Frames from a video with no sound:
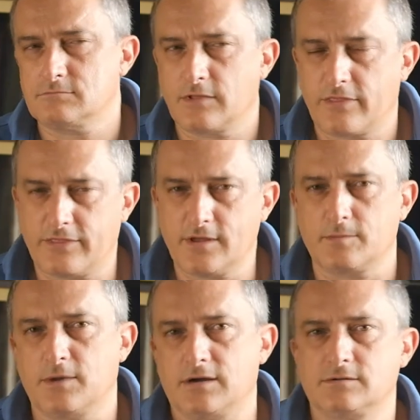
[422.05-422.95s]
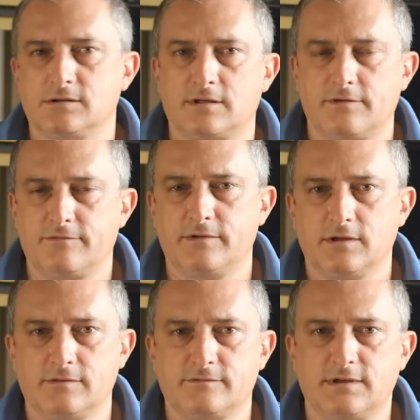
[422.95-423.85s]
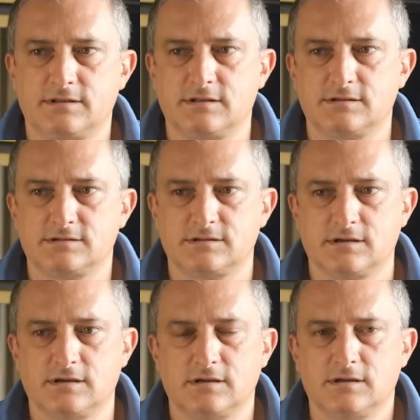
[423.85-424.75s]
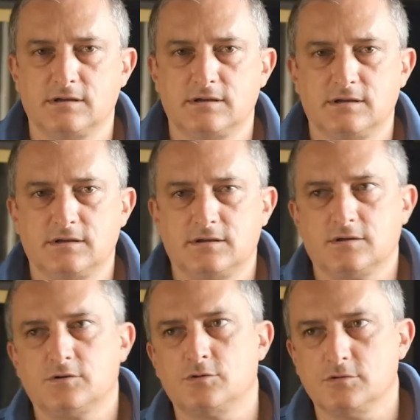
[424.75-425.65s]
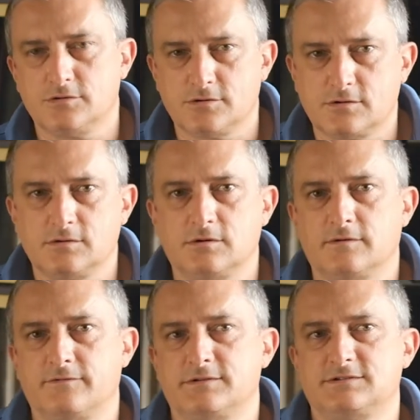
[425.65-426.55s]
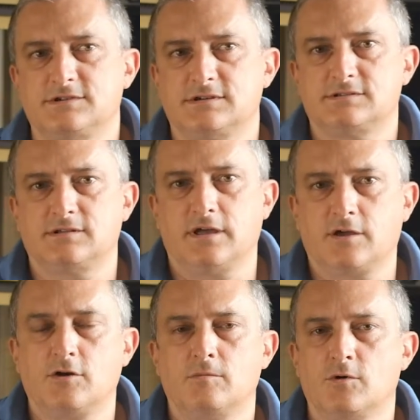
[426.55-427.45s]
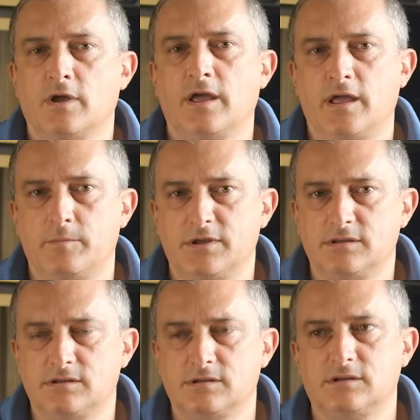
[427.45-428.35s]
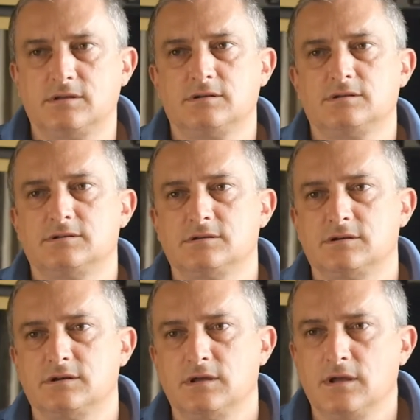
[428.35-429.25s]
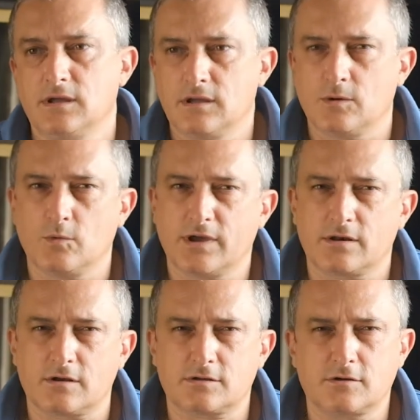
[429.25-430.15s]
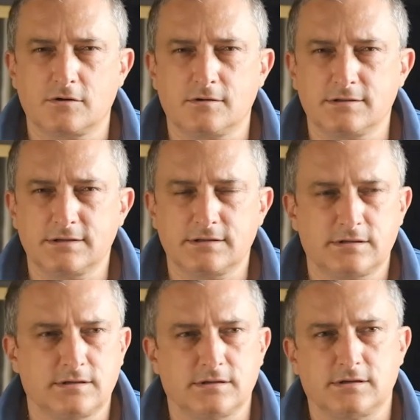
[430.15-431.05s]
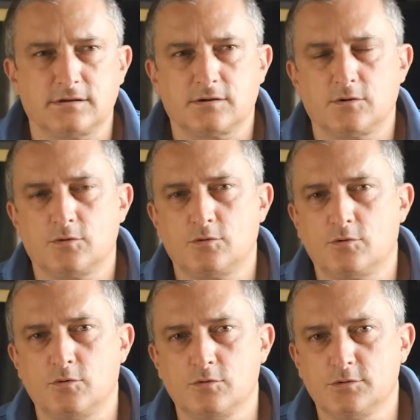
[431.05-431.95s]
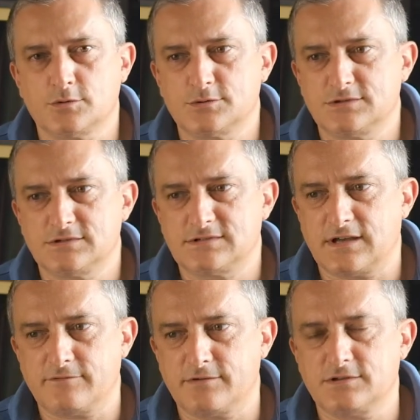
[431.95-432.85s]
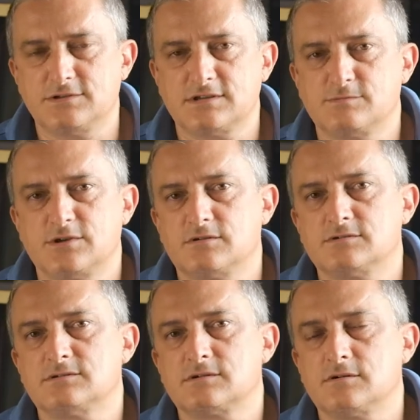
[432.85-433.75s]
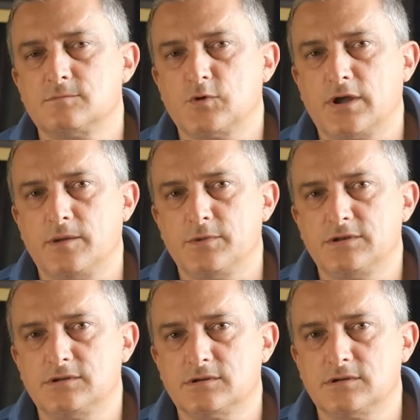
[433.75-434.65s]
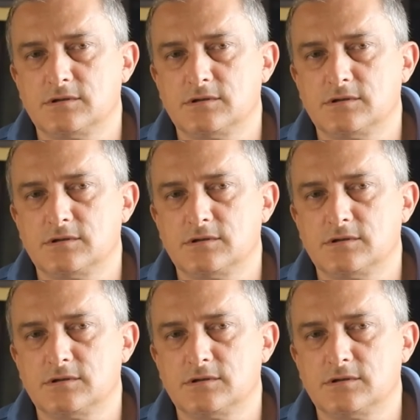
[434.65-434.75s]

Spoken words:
think about it and think if that is culture of is just a common habit, and we cannot call it culture something just because it's a common habit.